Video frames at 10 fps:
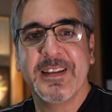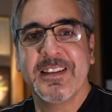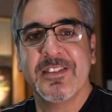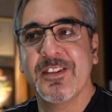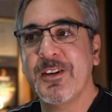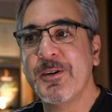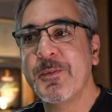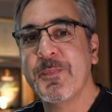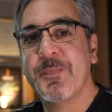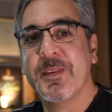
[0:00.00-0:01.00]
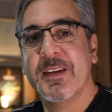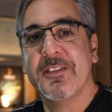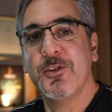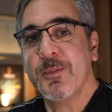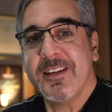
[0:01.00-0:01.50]
So
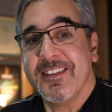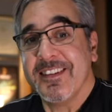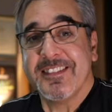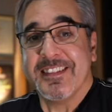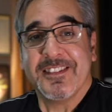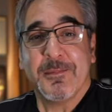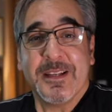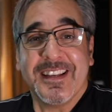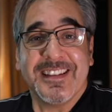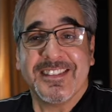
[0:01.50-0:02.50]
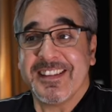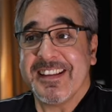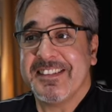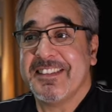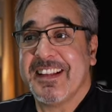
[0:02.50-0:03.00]
to me, that doesn't make any
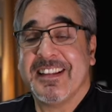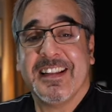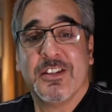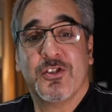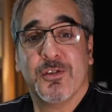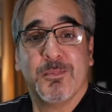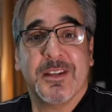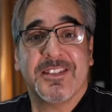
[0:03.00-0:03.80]
sense that they should be